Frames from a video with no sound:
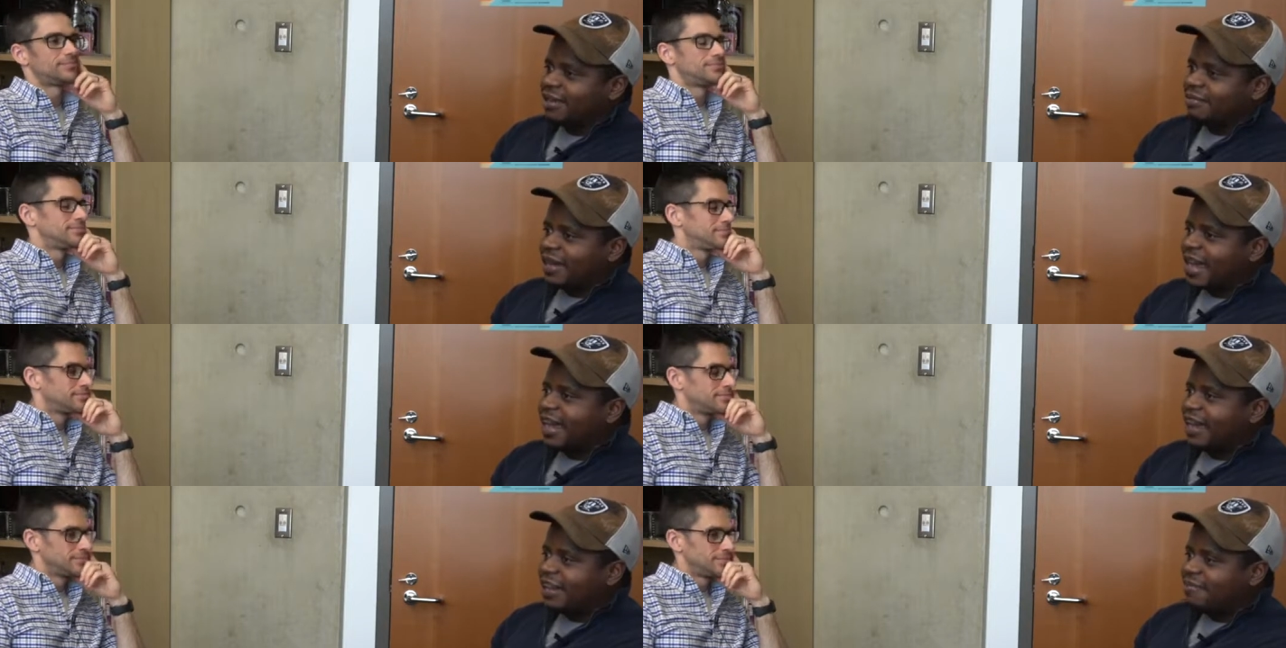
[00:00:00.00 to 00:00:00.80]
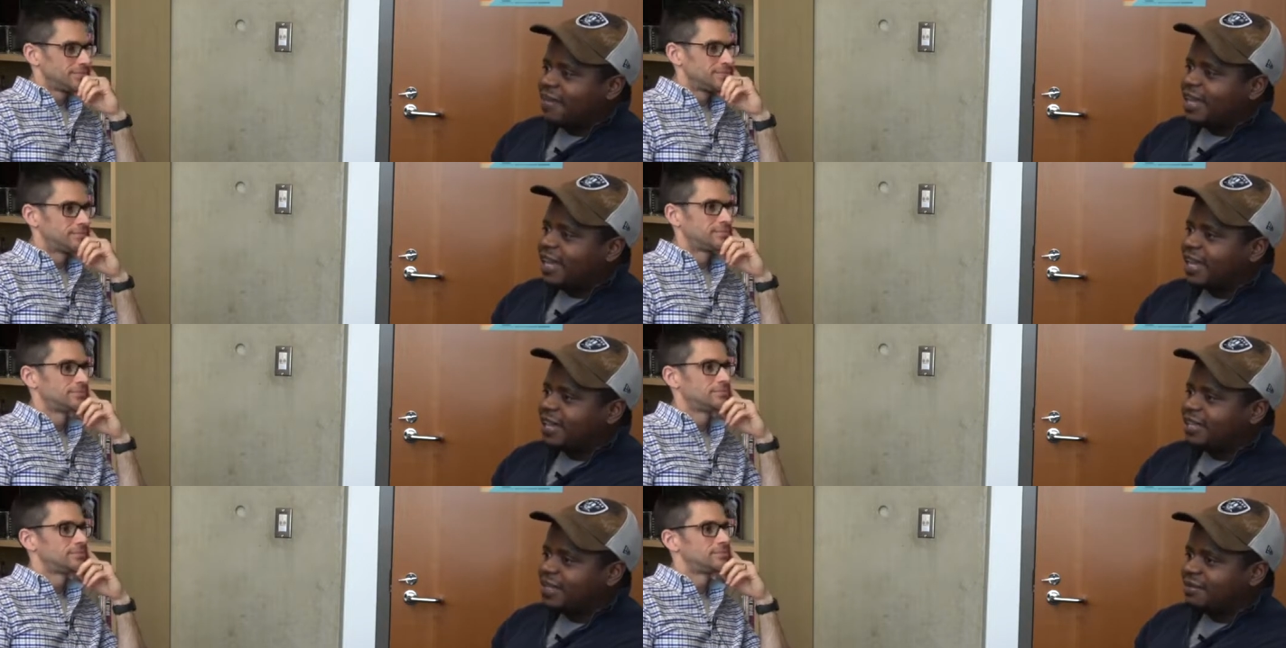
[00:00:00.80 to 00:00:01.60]
Speaker 1: but I ended up
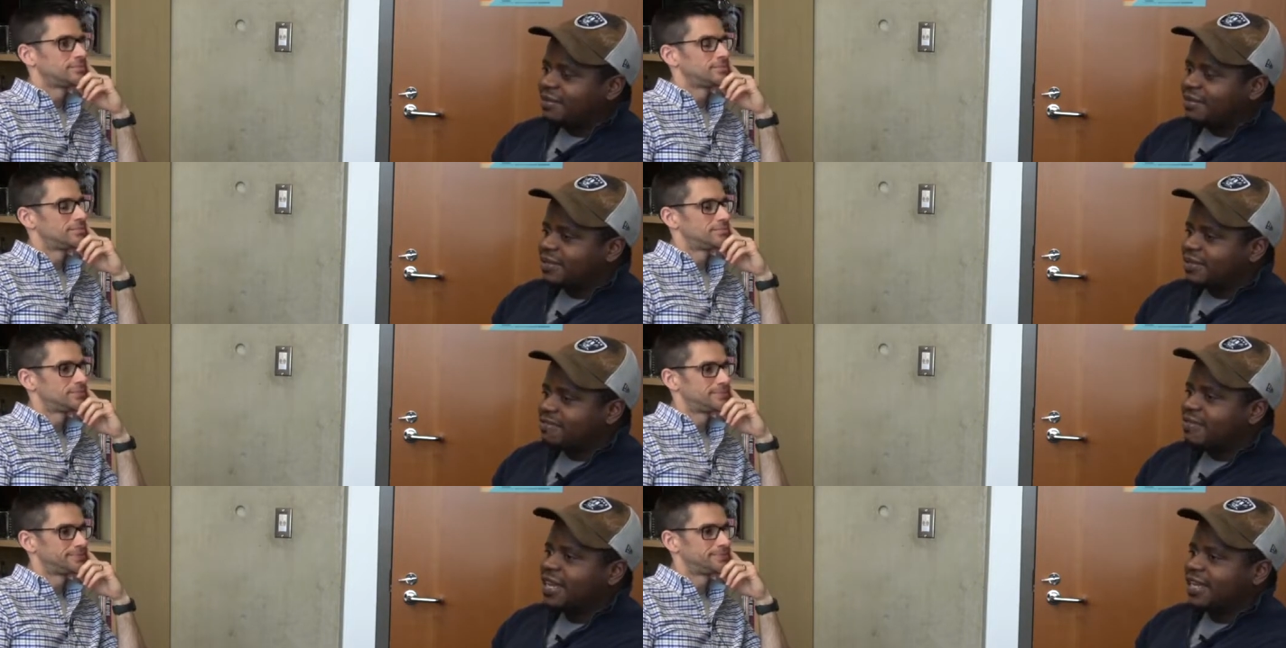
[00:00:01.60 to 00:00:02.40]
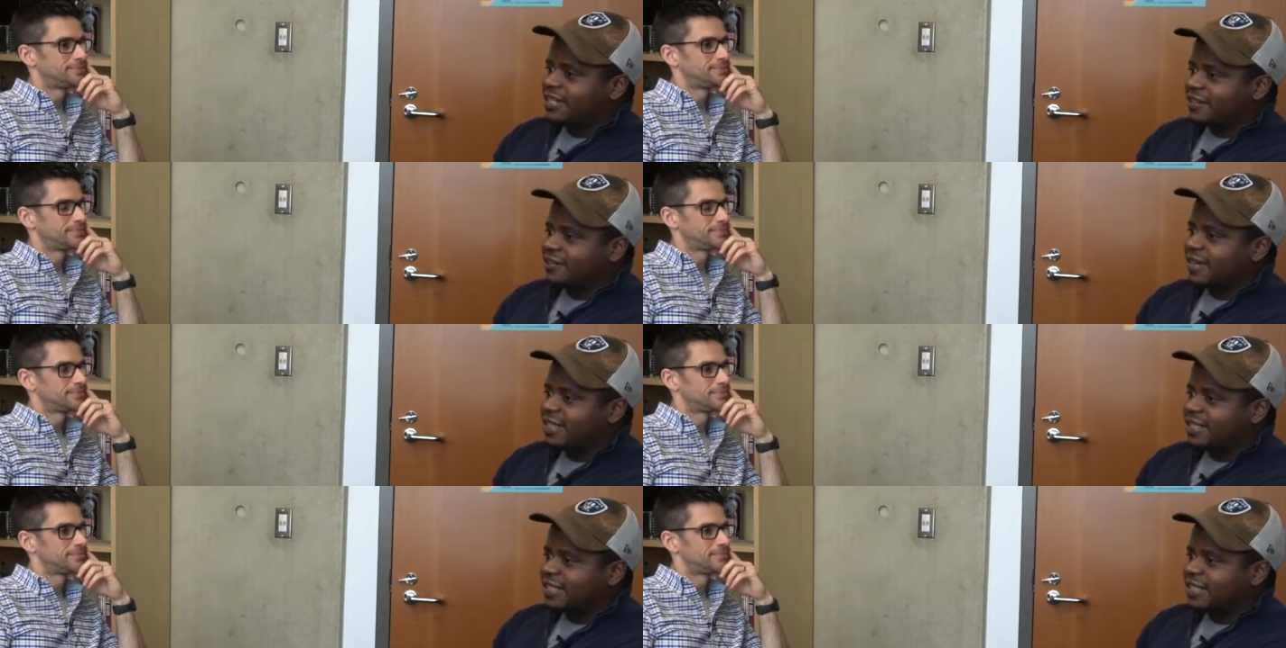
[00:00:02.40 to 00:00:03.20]
making some of the most amazing
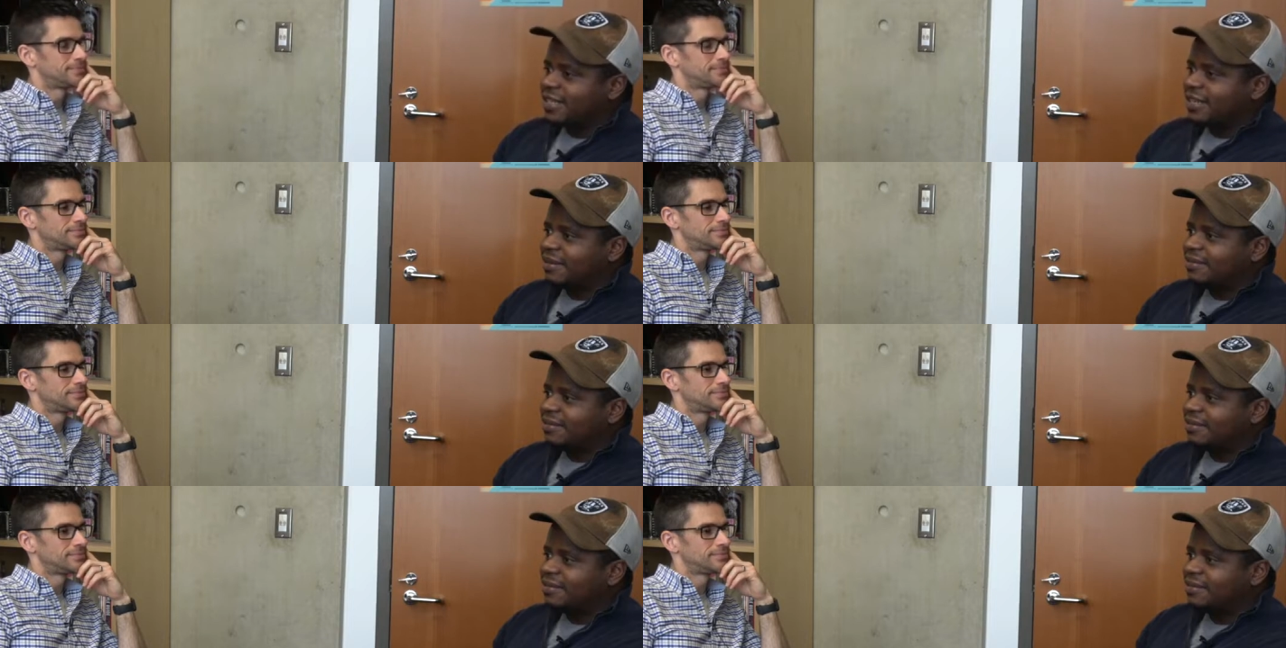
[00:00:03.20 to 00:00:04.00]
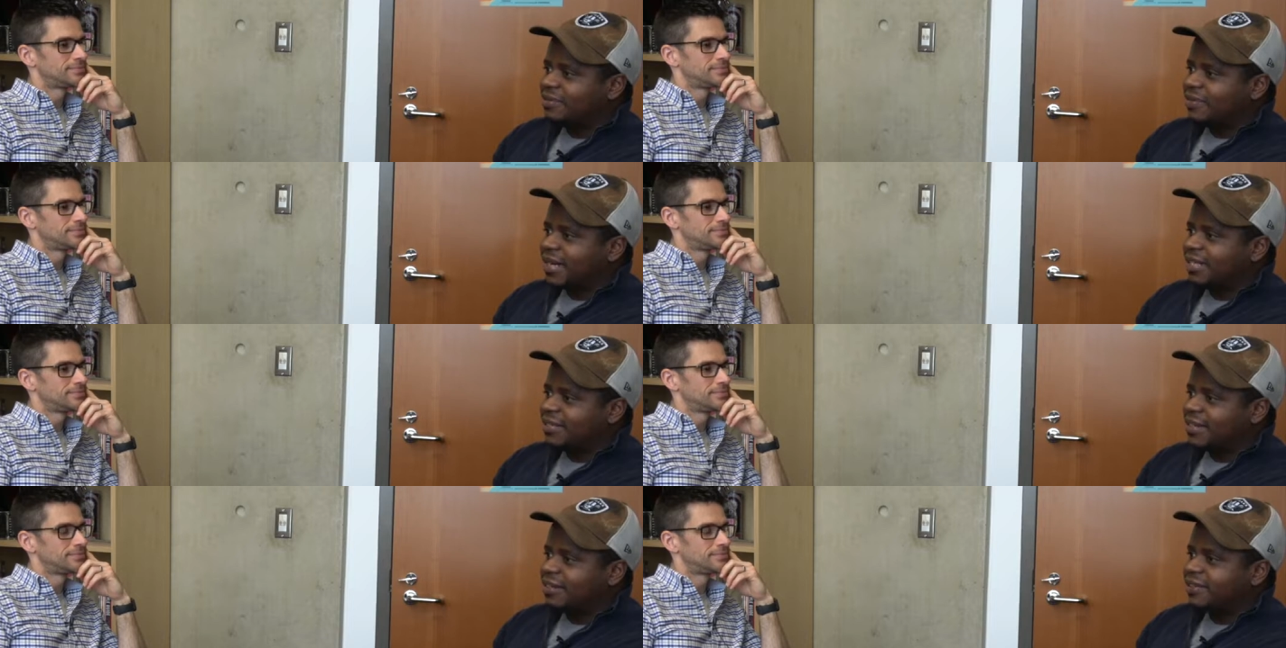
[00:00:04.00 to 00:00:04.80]
friends um, when I
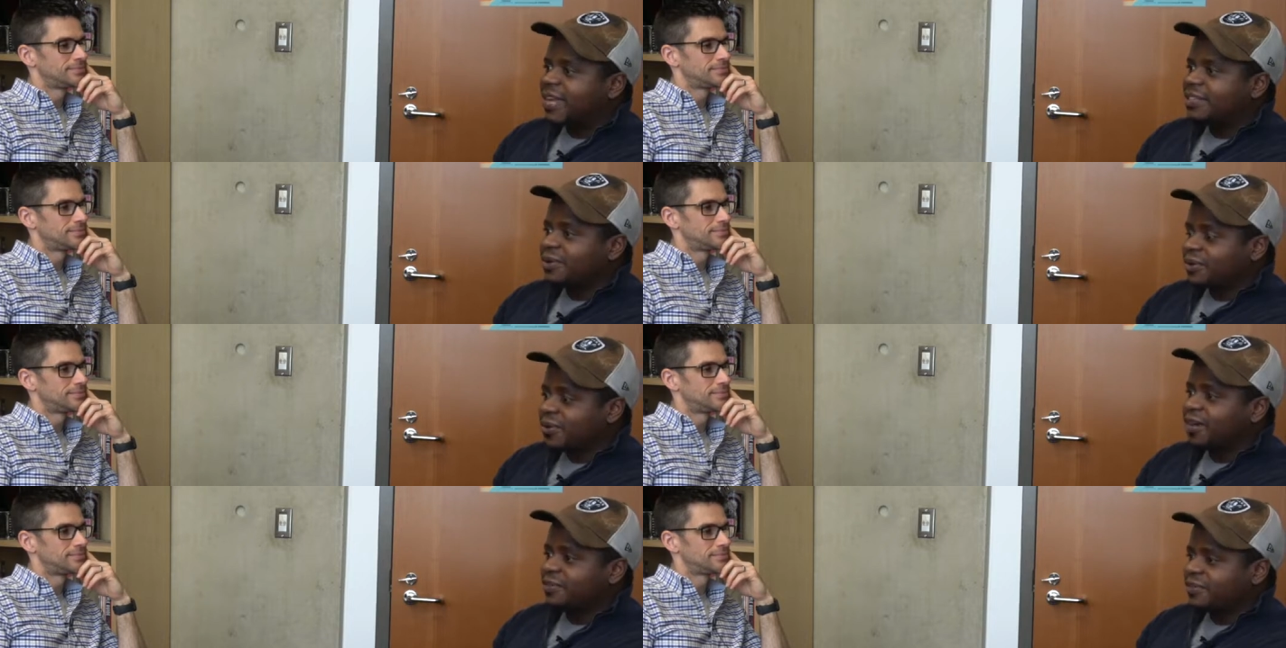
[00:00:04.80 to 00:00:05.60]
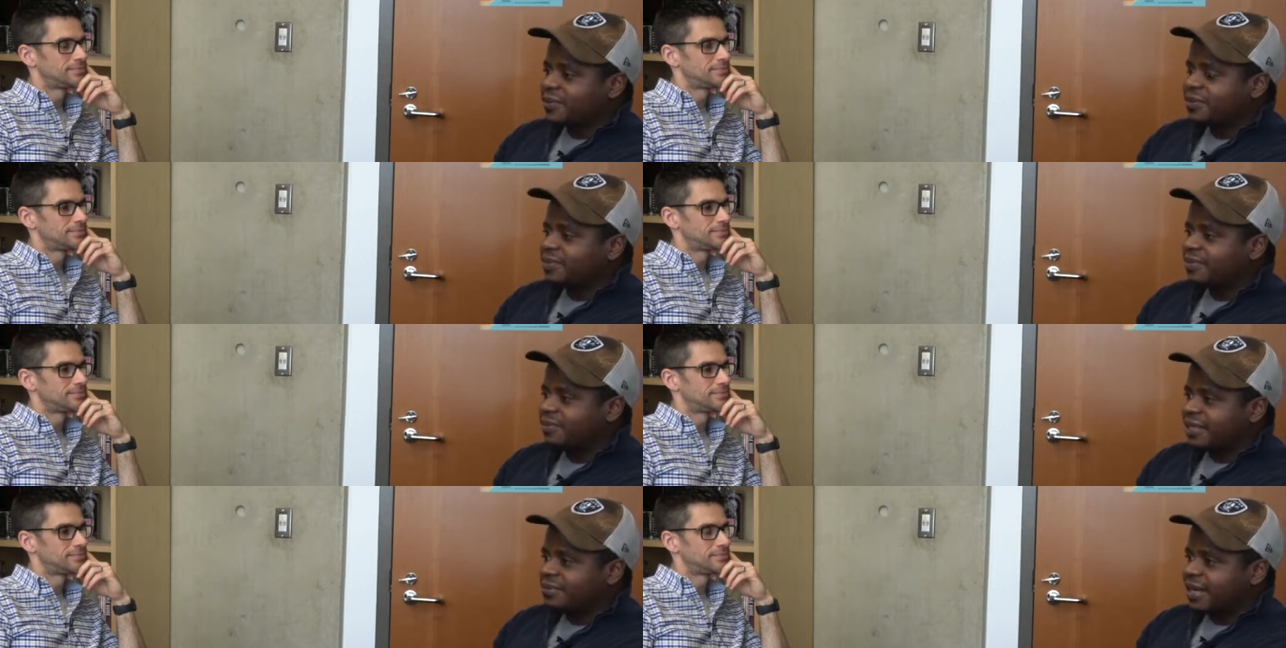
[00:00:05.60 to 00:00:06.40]
started grad school, one of whom
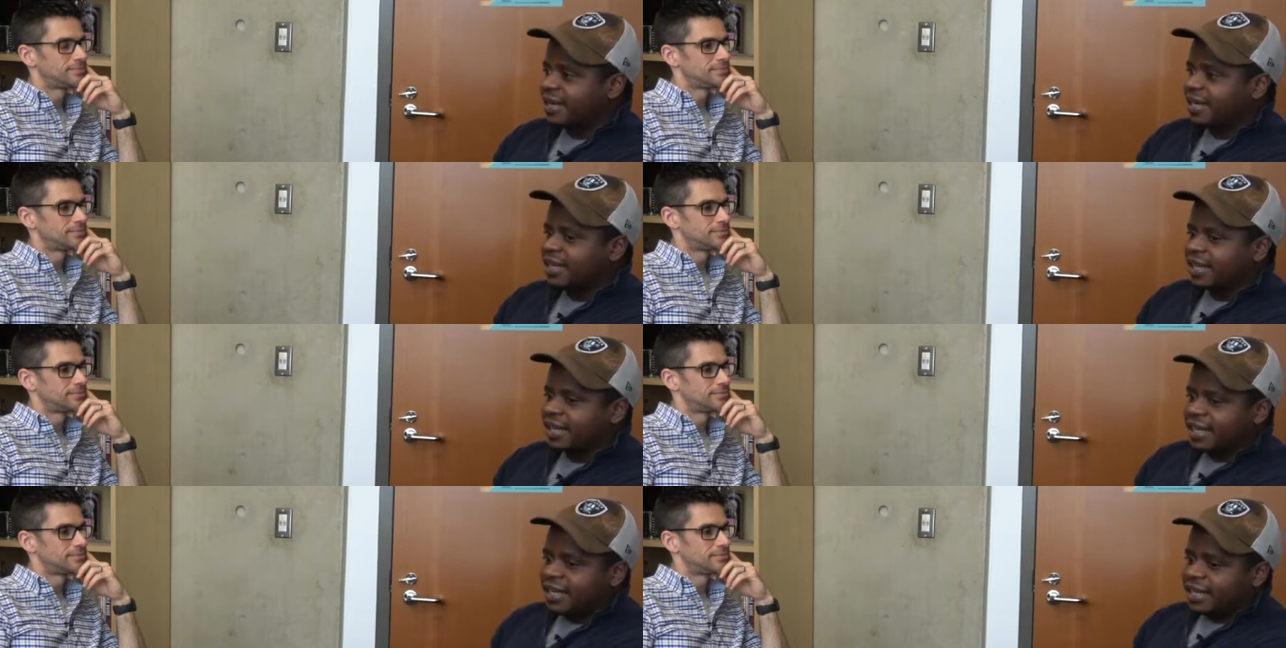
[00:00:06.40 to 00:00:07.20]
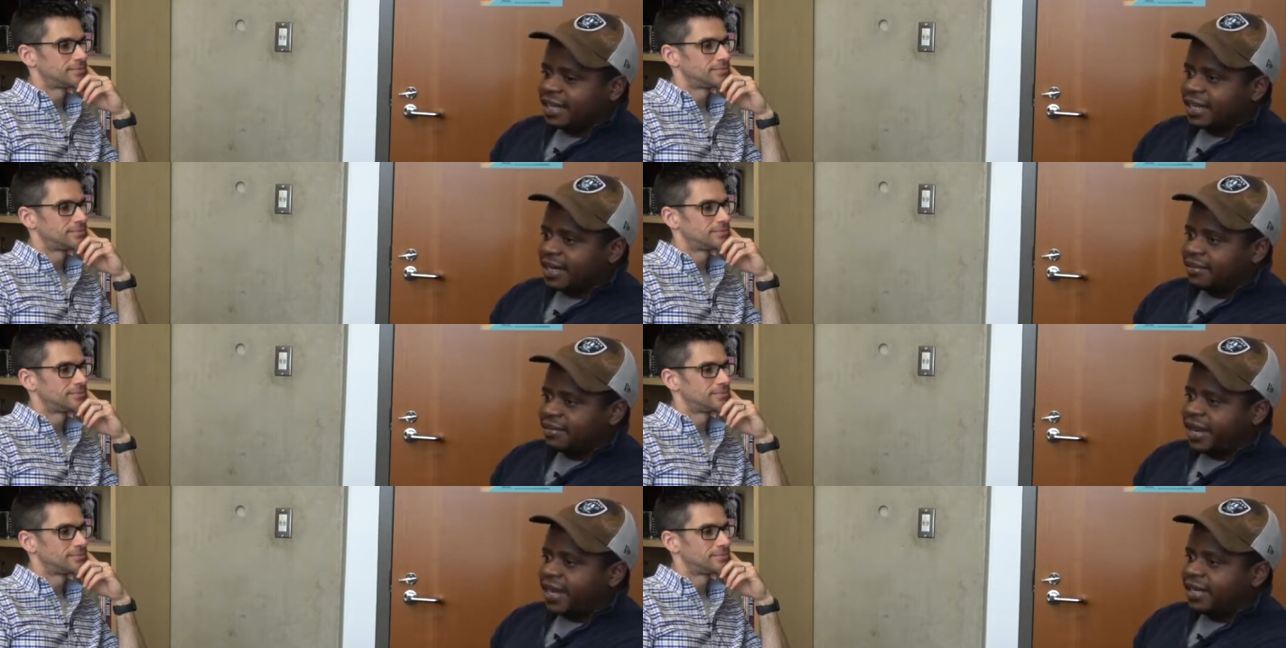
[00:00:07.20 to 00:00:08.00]
was my um,
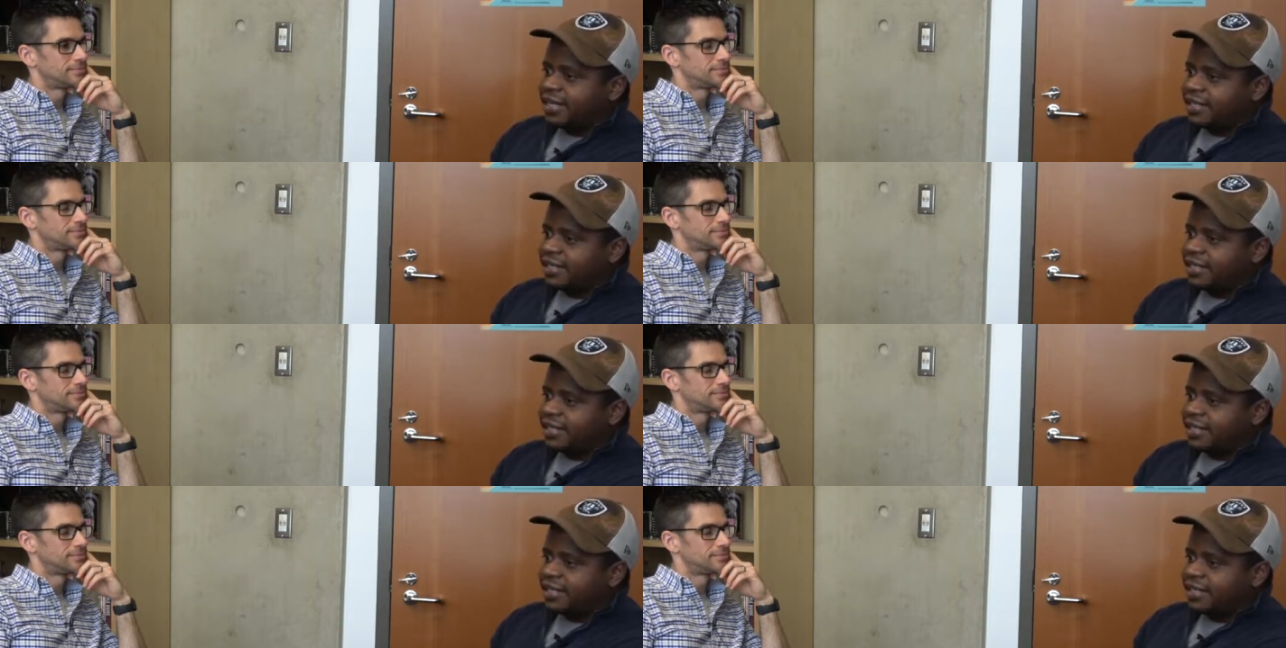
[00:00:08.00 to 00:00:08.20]
grad